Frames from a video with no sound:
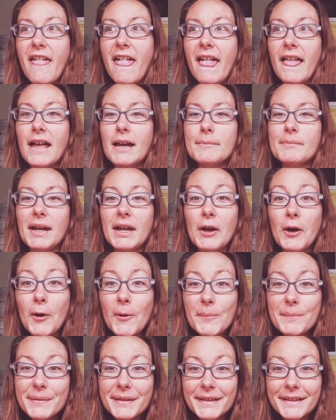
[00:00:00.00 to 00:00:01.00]
I'm
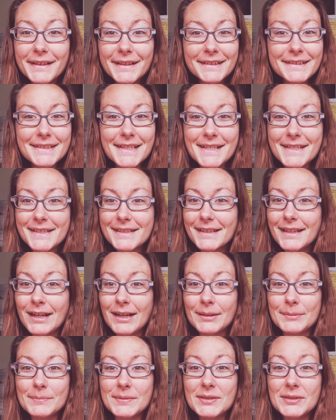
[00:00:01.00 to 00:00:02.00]
hoping it doesn't
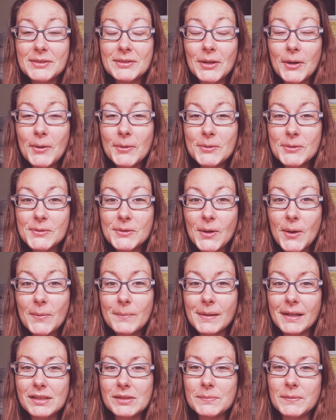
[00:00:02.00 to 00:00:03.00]
come so
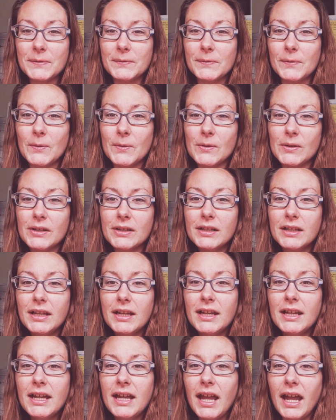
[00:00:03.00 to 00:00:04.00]
much before.
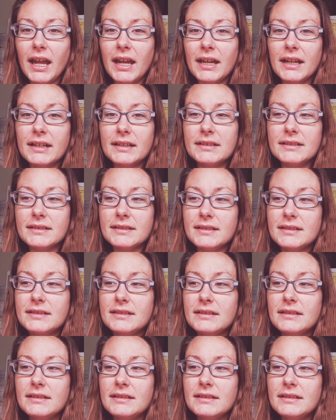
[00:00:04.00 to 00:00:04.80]
And